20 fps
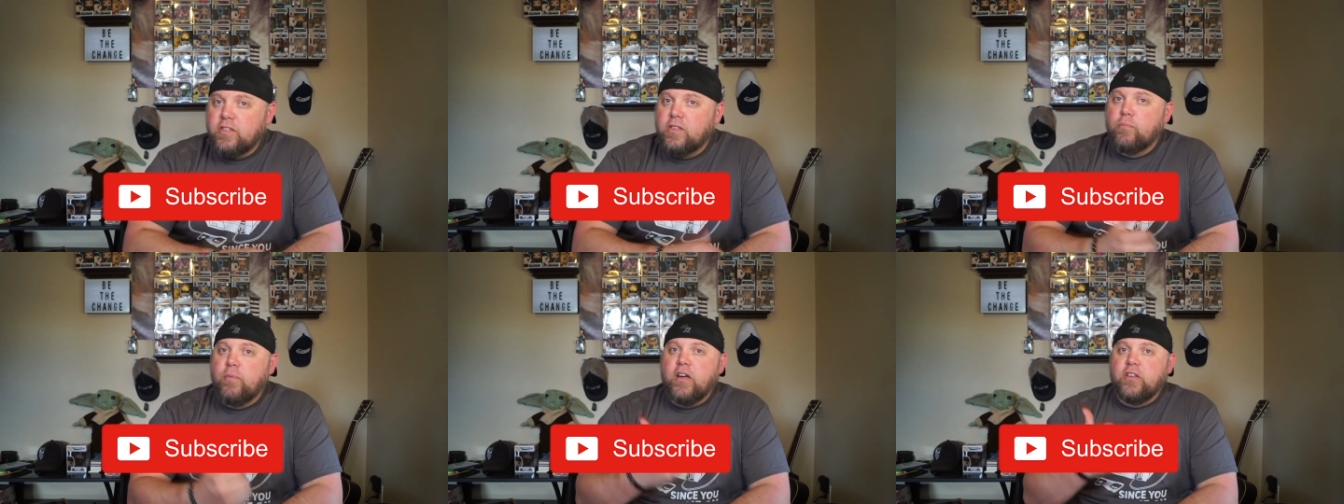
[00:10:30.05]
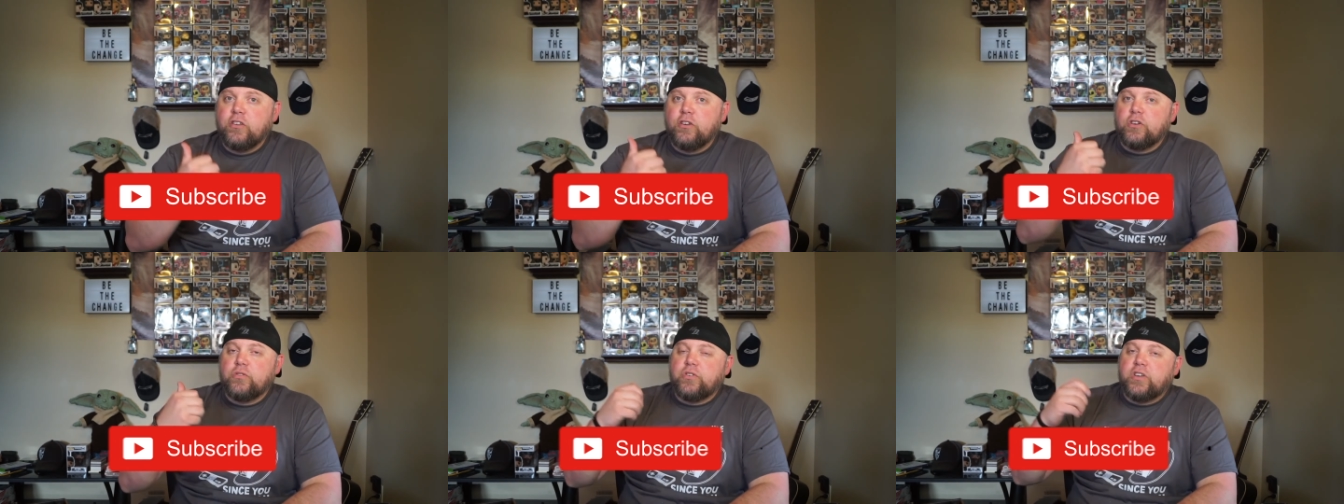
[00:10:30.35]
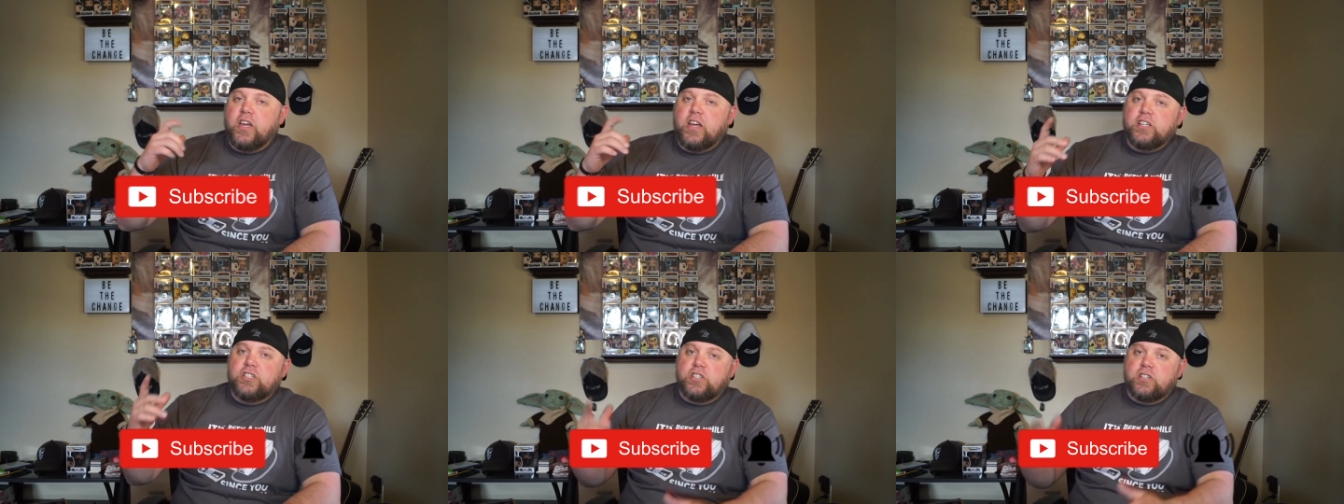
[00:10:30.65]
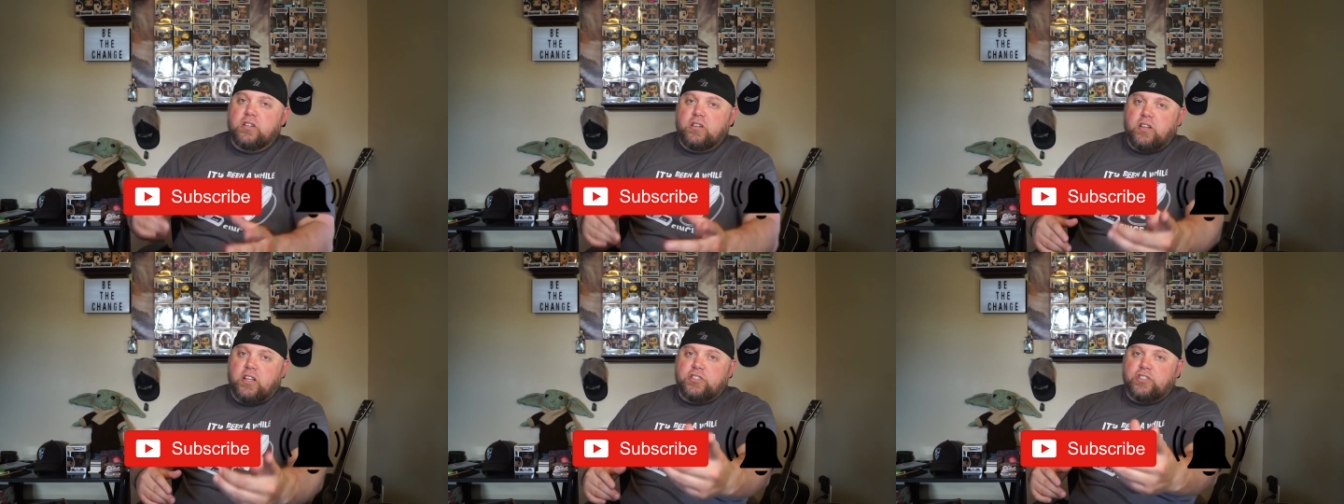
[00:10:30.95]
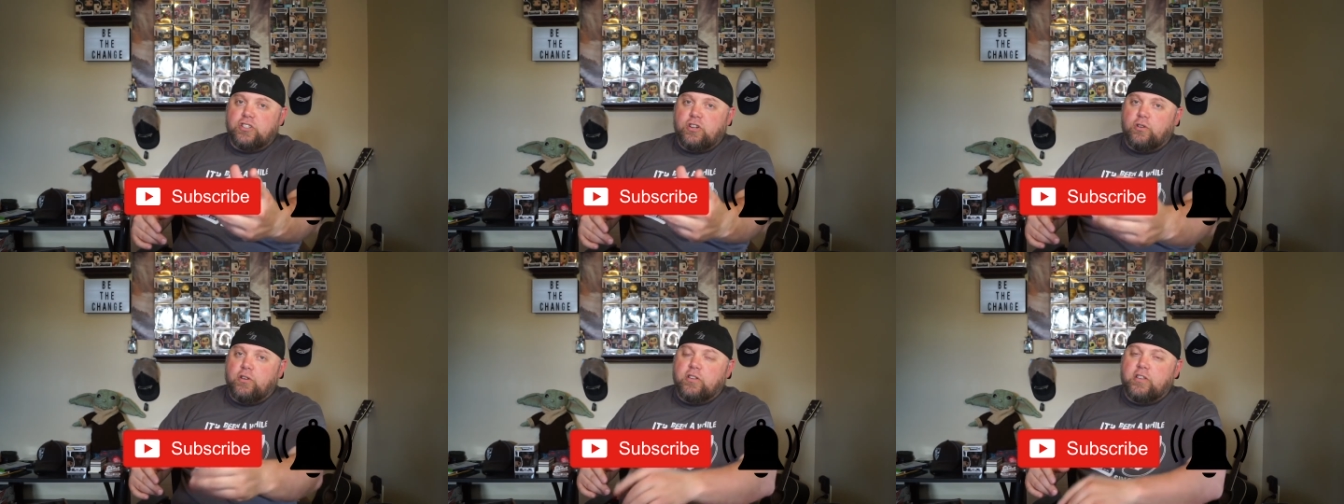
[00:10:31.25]
hit the bell notification.
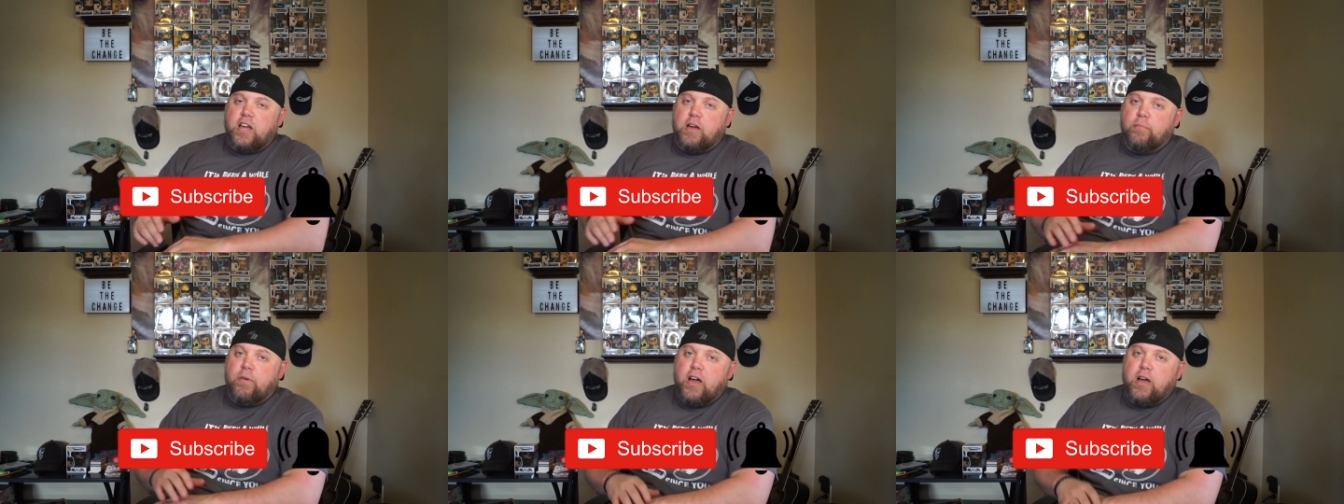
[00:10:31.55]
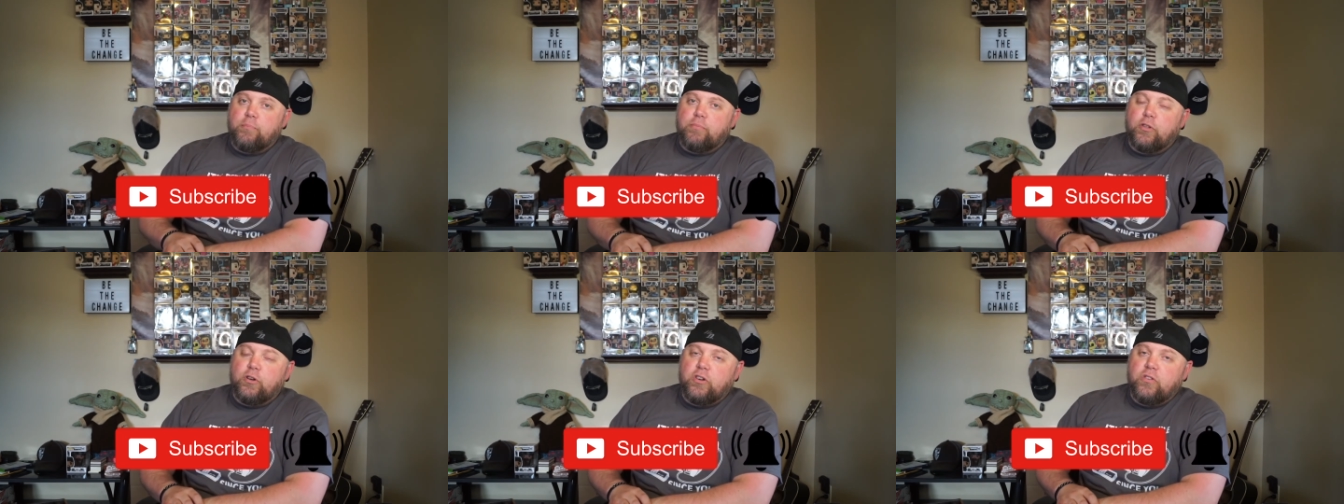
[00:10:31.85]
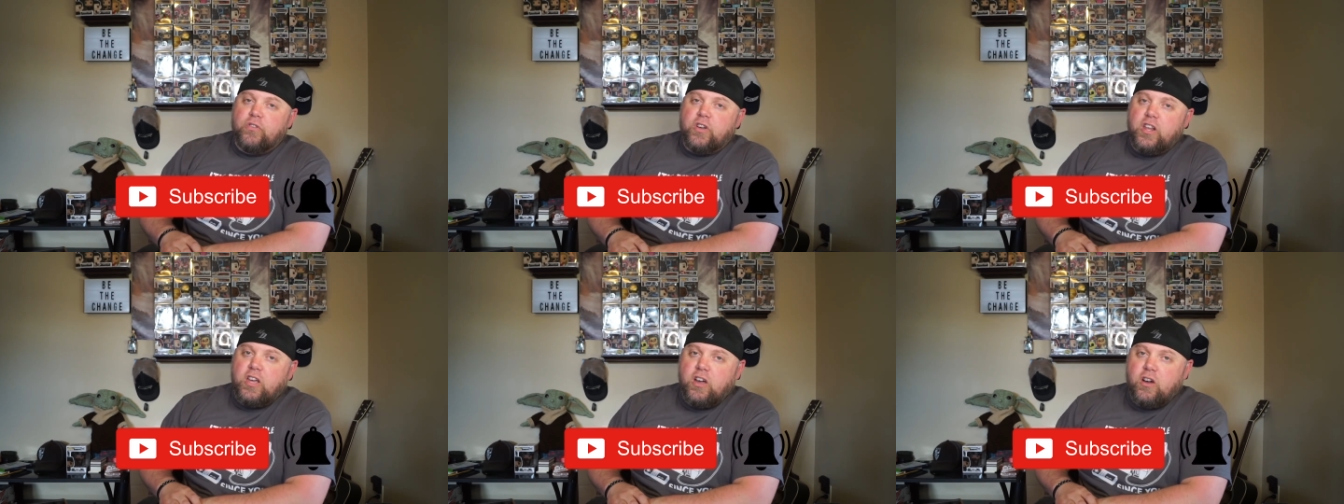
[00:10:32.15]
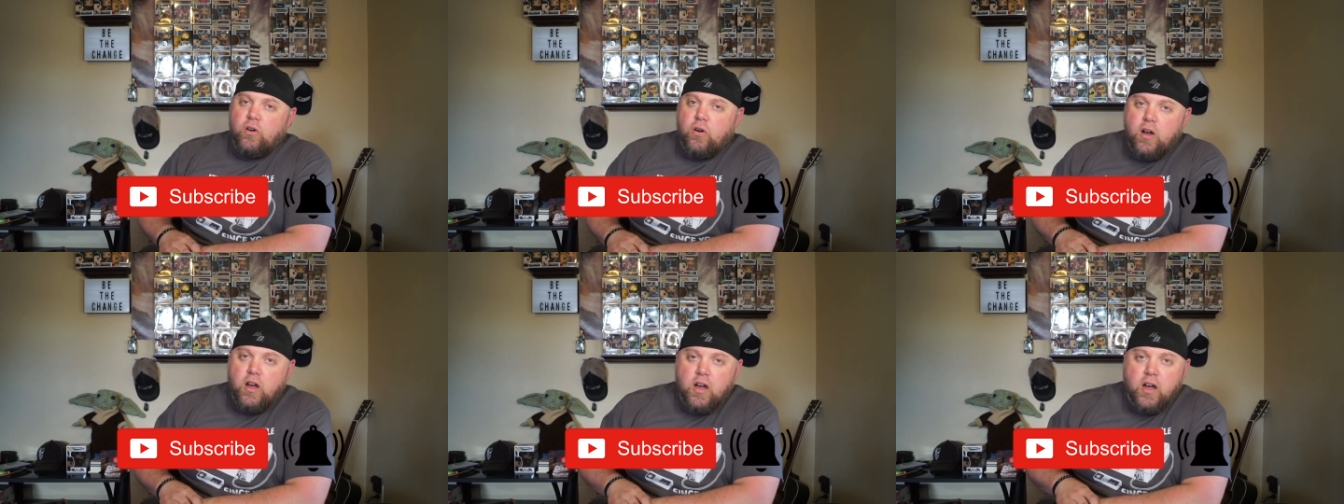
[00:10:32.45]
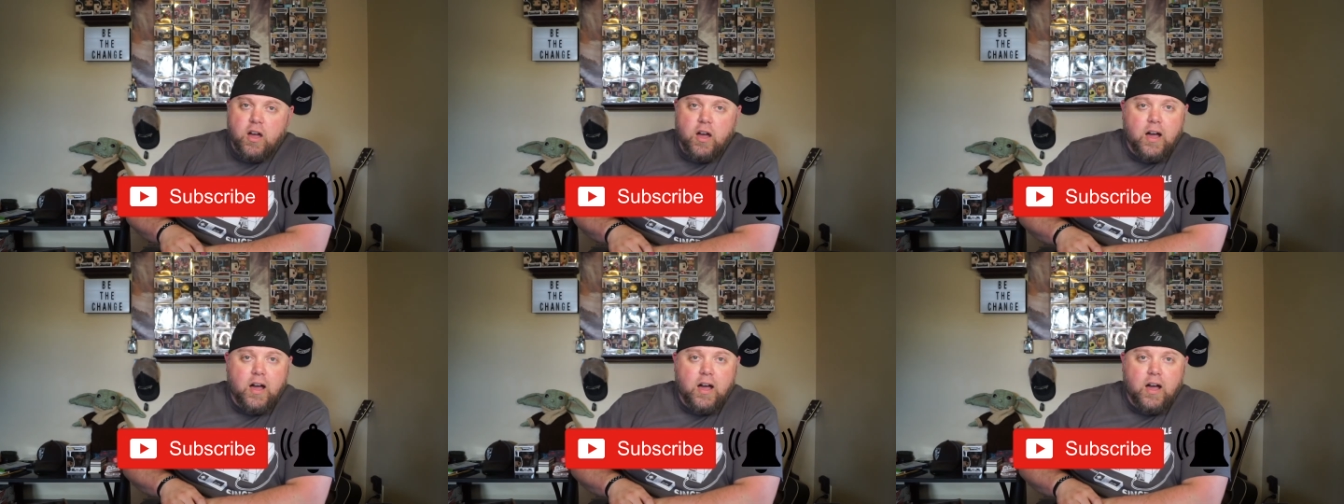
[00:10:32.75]
Let you know anytime I upload a video.